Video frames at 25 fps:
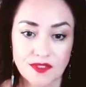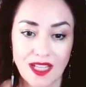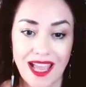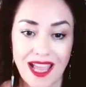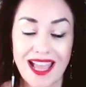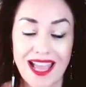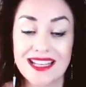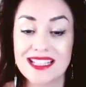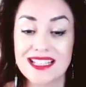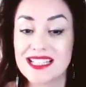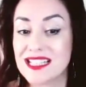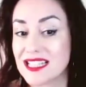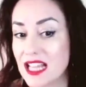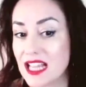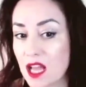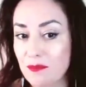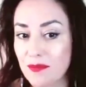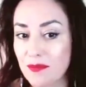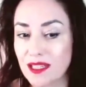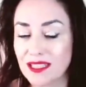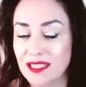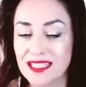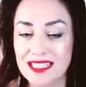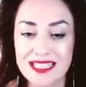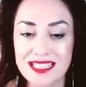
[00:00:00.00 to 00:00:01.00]
and
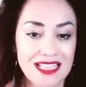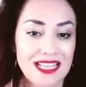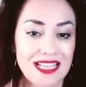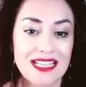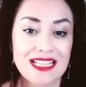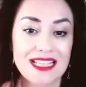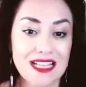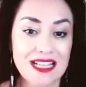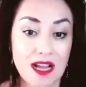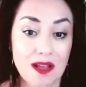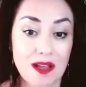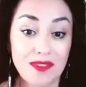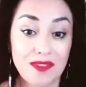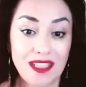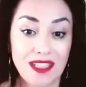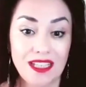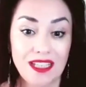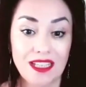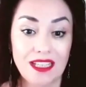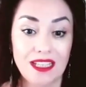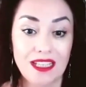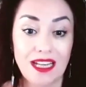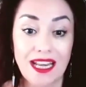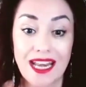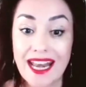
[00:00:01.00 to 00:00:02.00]
somebody says
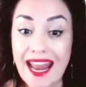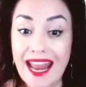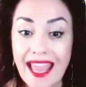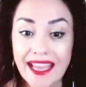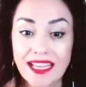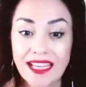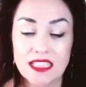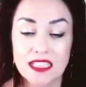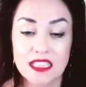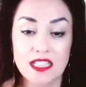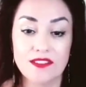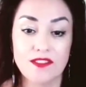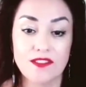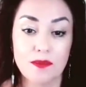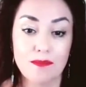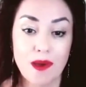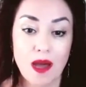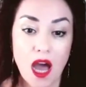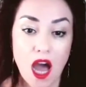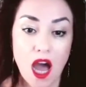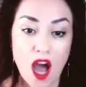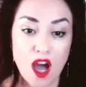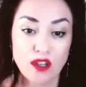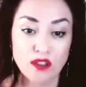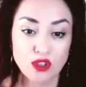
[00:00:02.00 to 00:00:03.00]
something negative
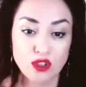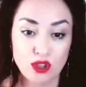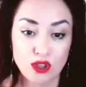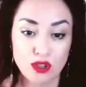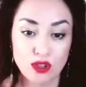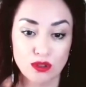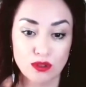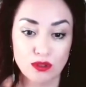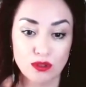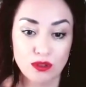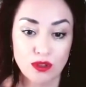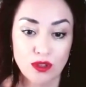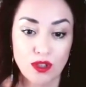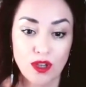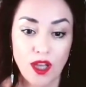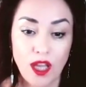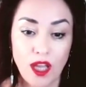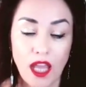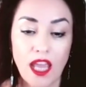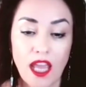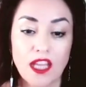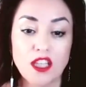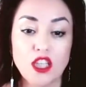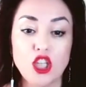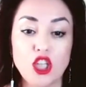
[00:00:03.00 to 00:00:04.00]
about you,
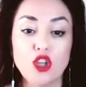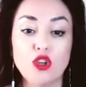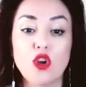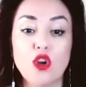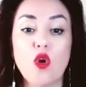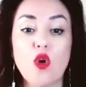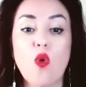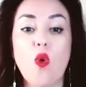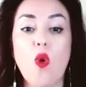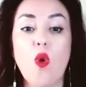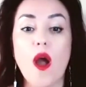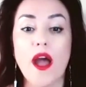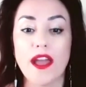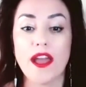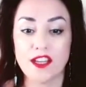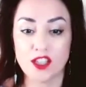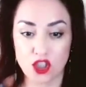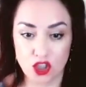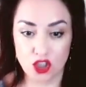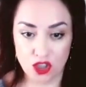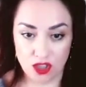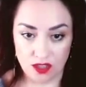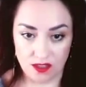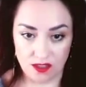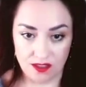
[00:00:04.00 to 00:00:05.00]
and you
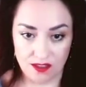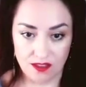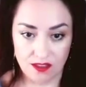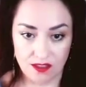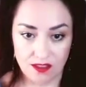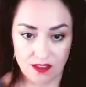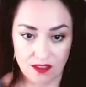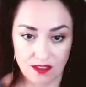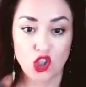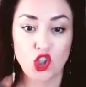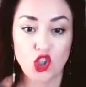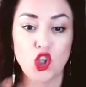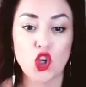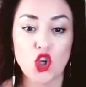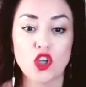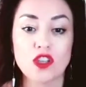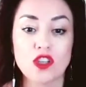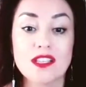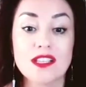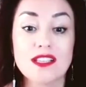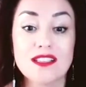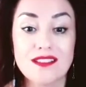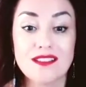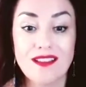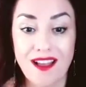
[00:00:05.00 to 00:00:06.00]
question
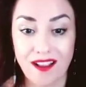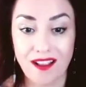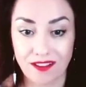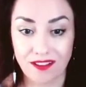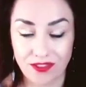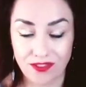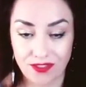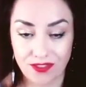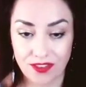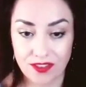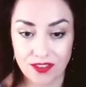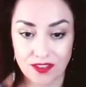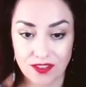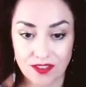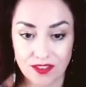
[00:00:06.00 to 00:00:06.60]
yourself.